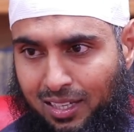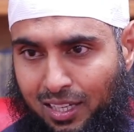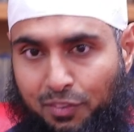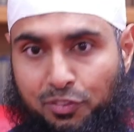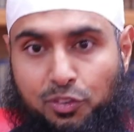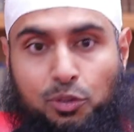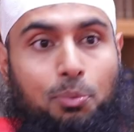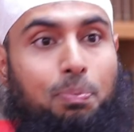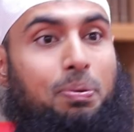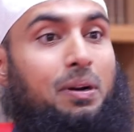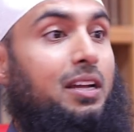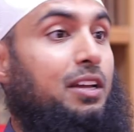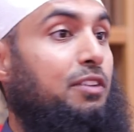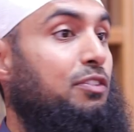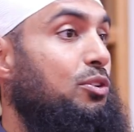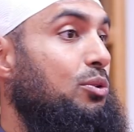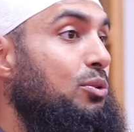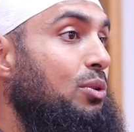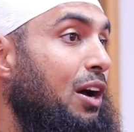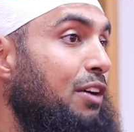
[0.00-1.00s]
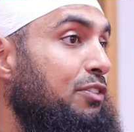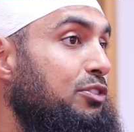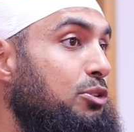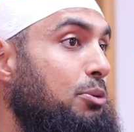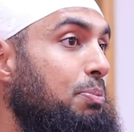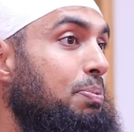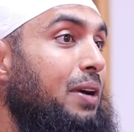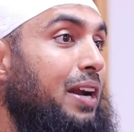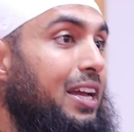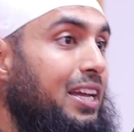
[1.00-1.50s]
If you have
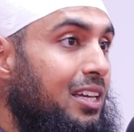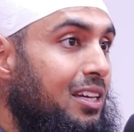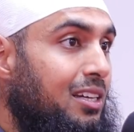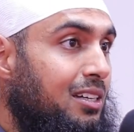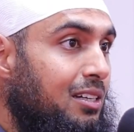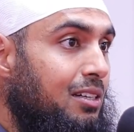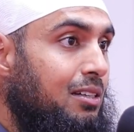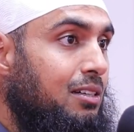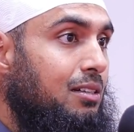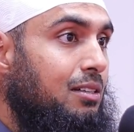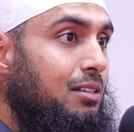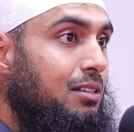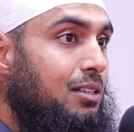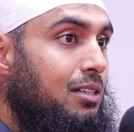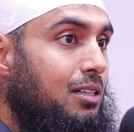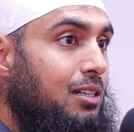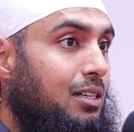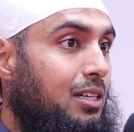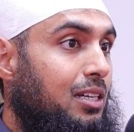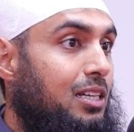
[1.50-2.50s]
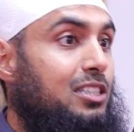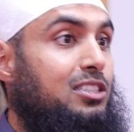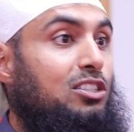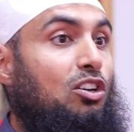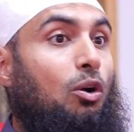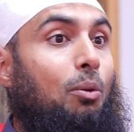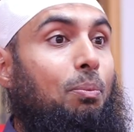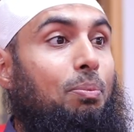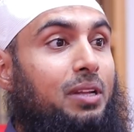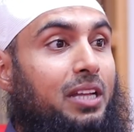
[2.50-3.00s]
to pray, it is
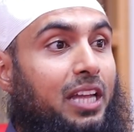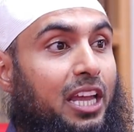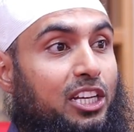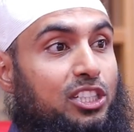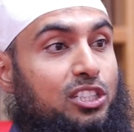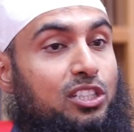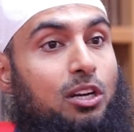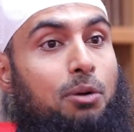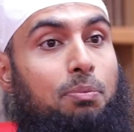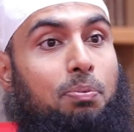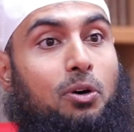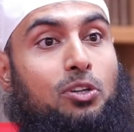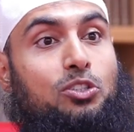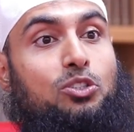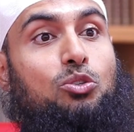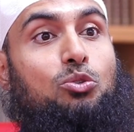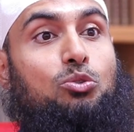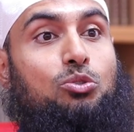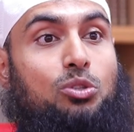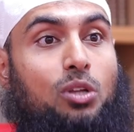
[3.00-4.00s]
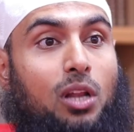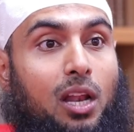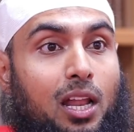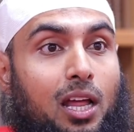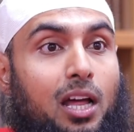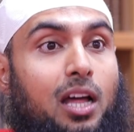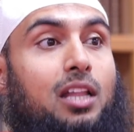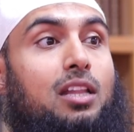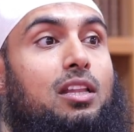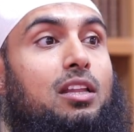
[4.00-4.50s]
an obligation upon you to
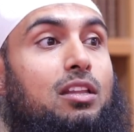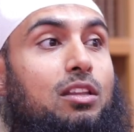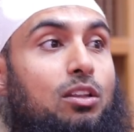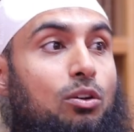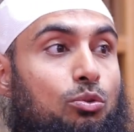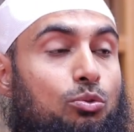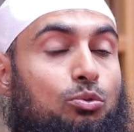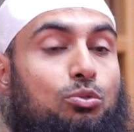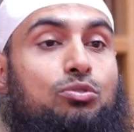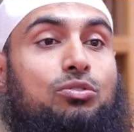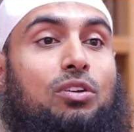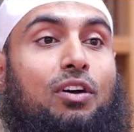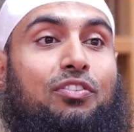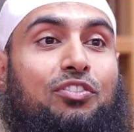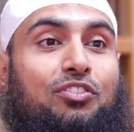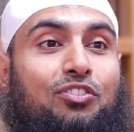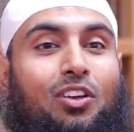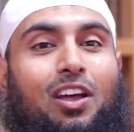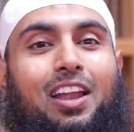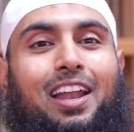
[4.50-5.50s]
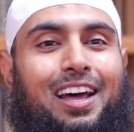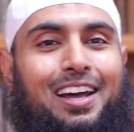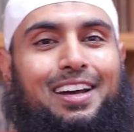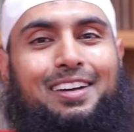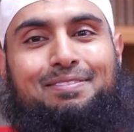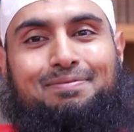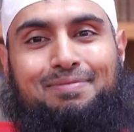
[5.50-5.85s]
learn the rules of salah.